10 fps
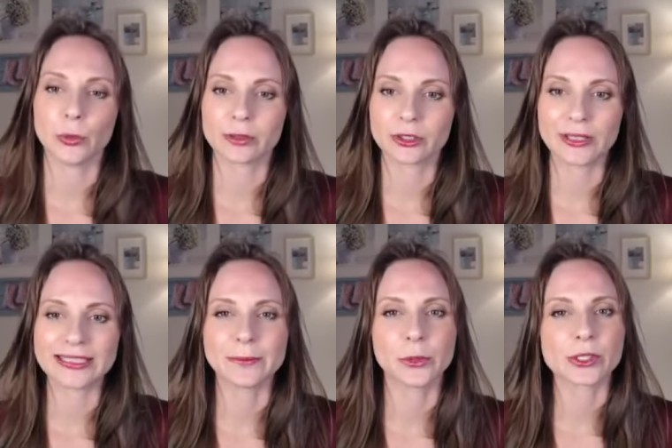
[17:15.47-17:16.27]

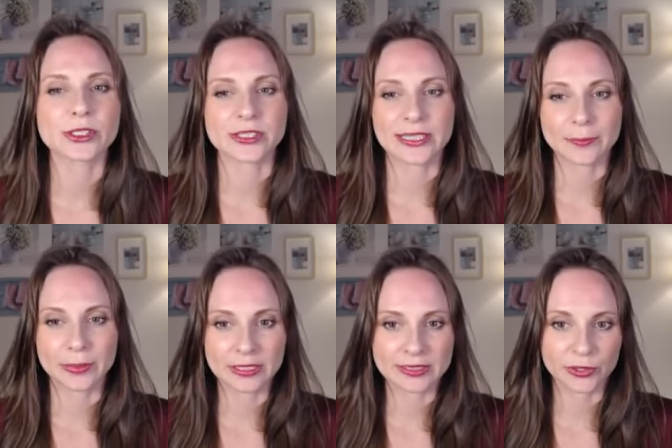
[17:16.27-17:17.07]
creating more
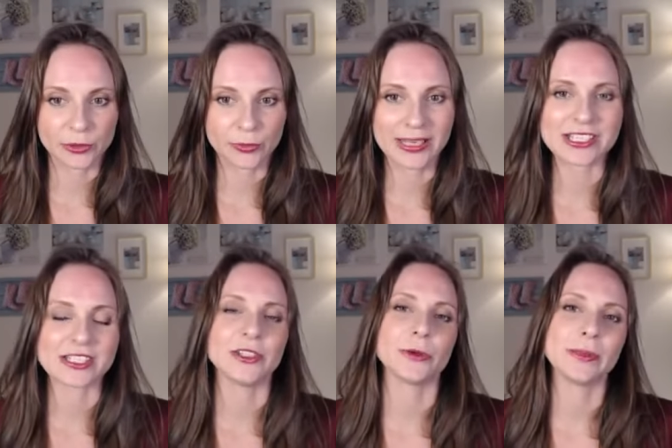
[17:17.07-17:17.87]
sustainability and
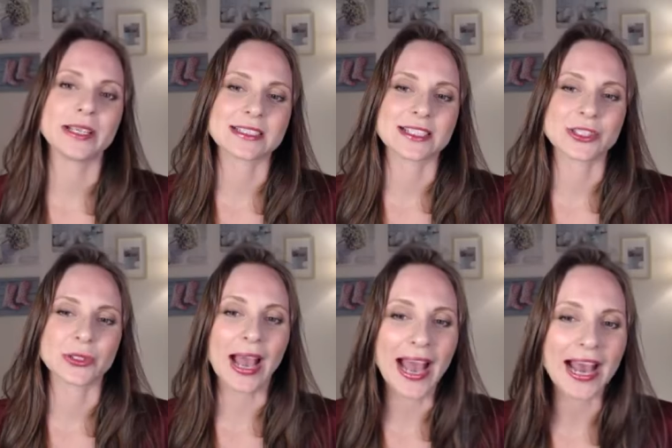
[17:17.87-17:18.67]
automation in your business, to
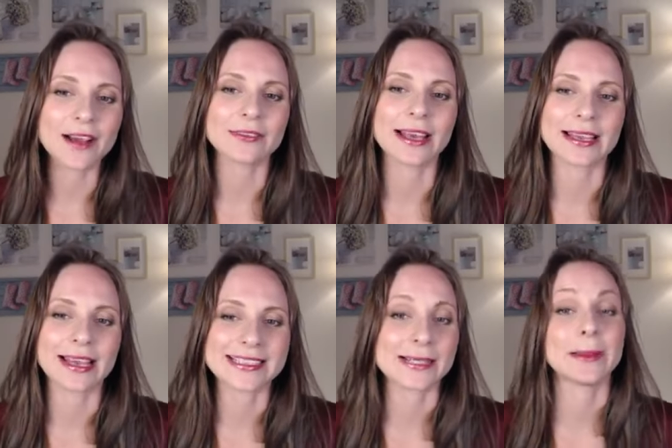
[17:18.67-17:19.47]
have
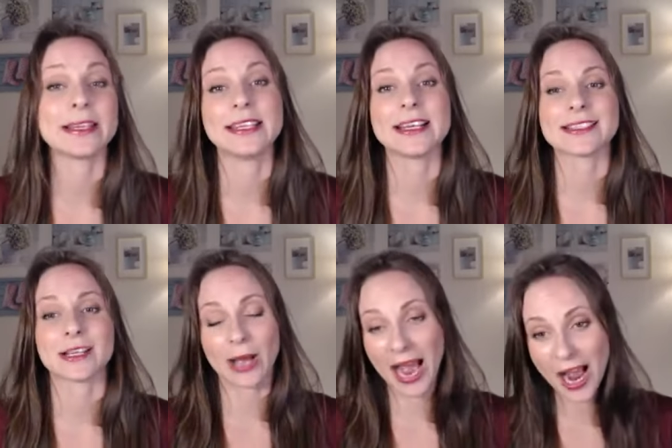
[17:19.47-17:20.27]
like some ideas
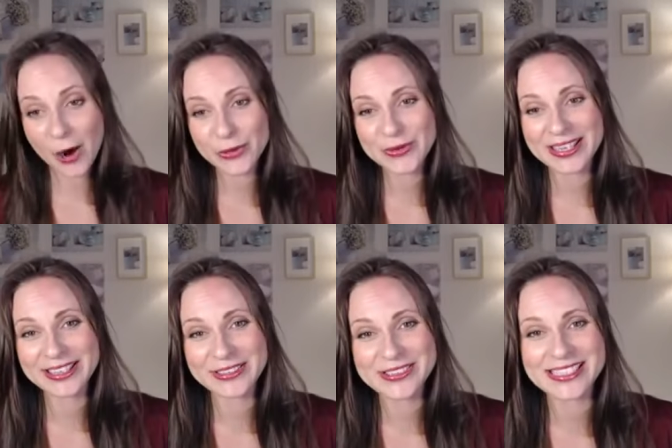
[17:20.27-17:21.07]
of how you
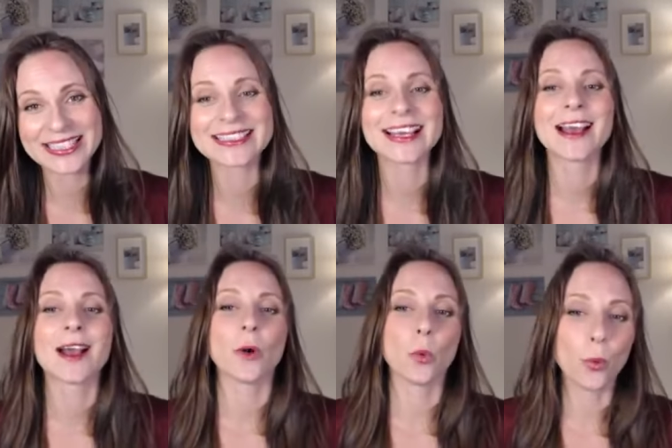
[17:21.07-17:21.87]
can use it,
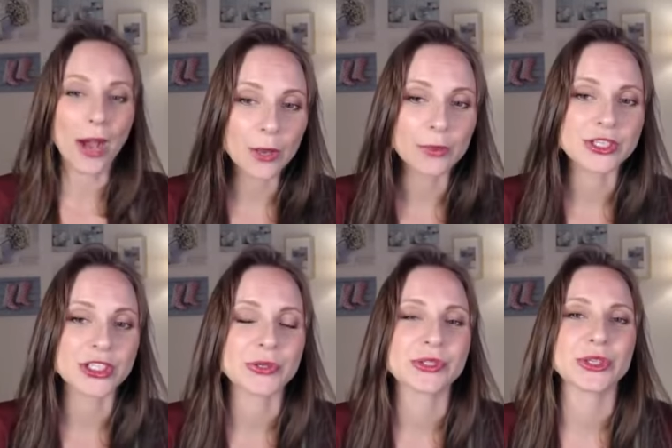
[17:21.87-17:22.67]
why we
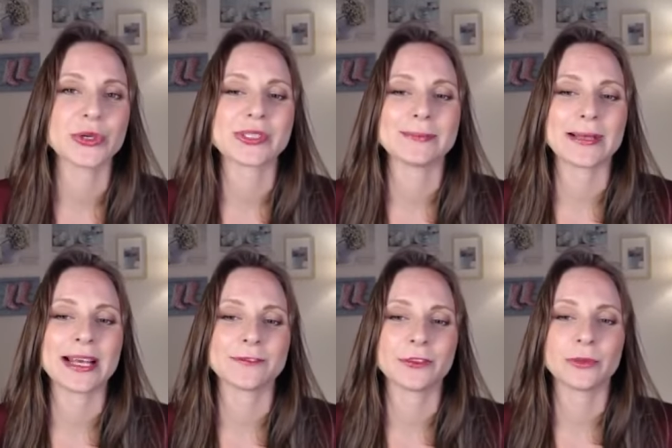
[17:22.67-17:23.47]
chose those
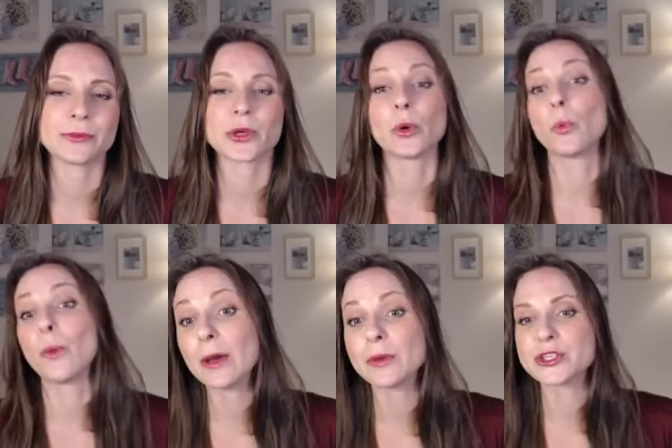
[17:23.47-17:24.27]
platforms, or
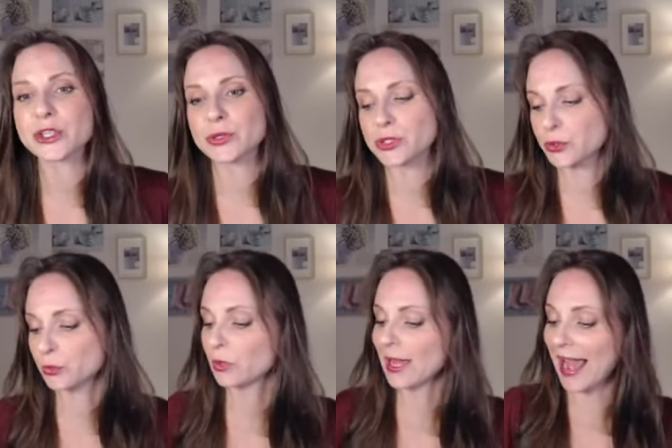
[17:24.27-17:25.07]
why we chose
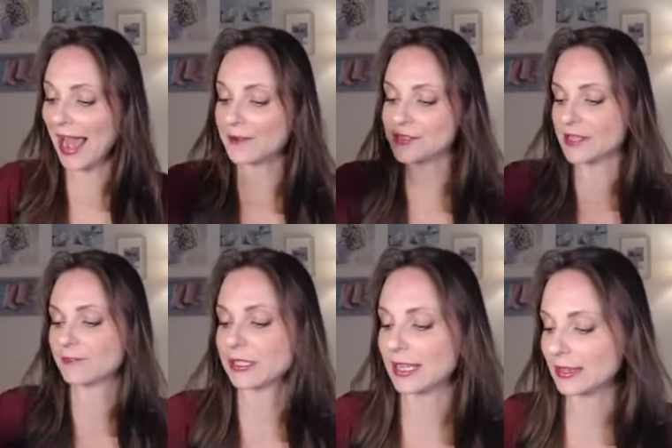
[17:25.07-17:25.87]
to have
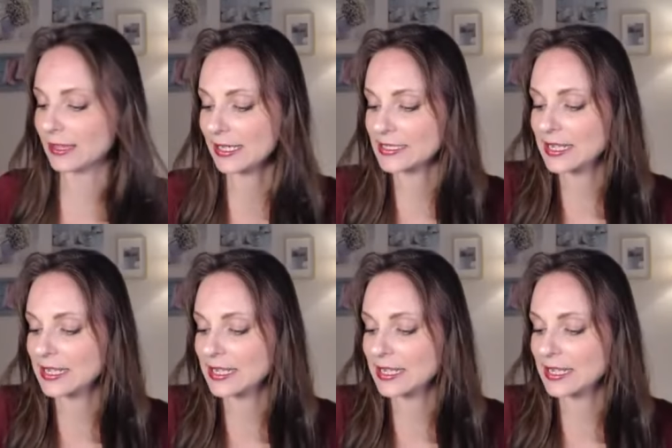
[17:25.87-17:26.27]
something like this,